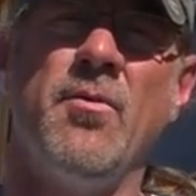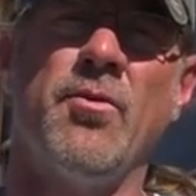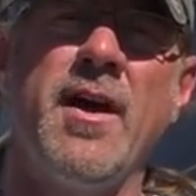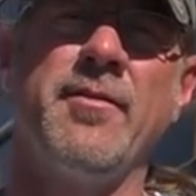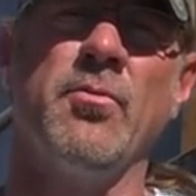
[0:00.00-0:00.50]

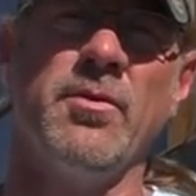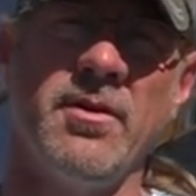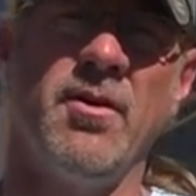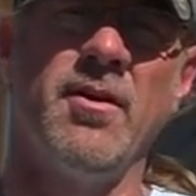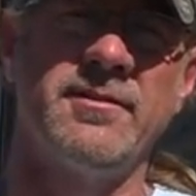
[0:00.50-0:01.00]
we're having a
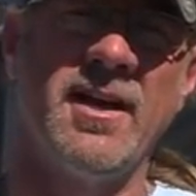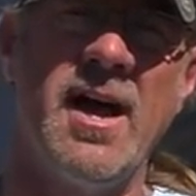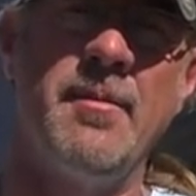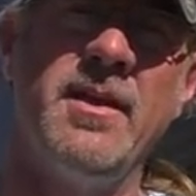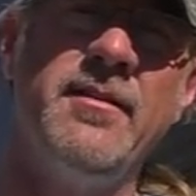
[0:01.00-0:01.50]
real hard
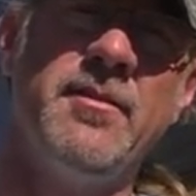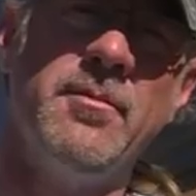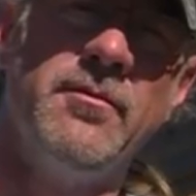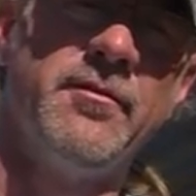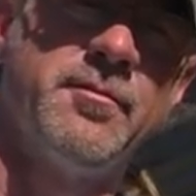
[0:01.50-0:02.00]
time even
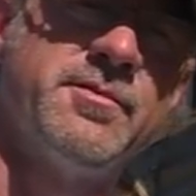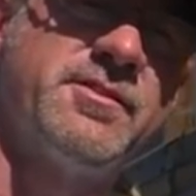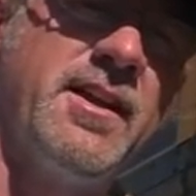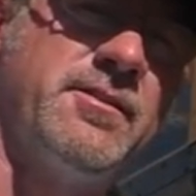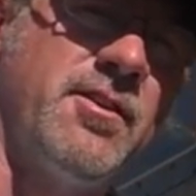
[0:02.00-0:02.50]
moving from
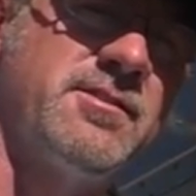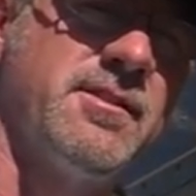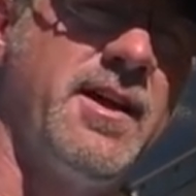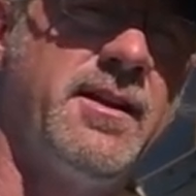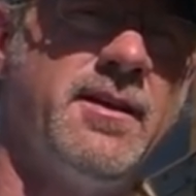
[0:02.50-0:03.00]
state trust
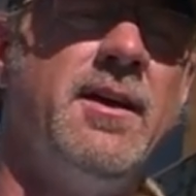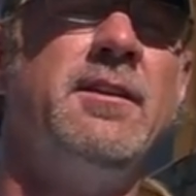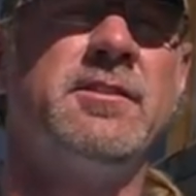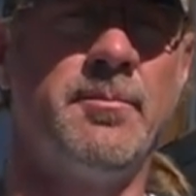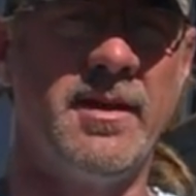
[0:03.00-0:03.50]
land
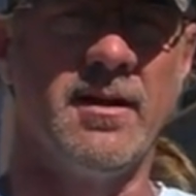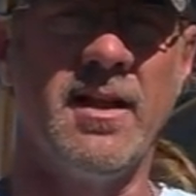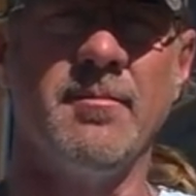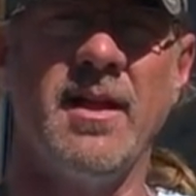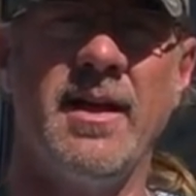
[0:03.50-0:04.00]
to B L
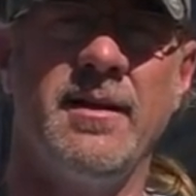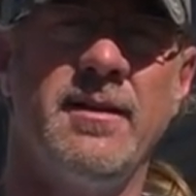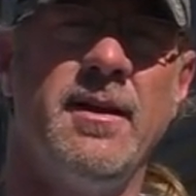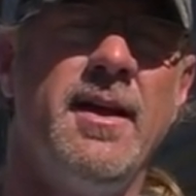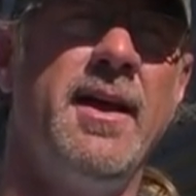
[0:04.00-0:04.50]
M land,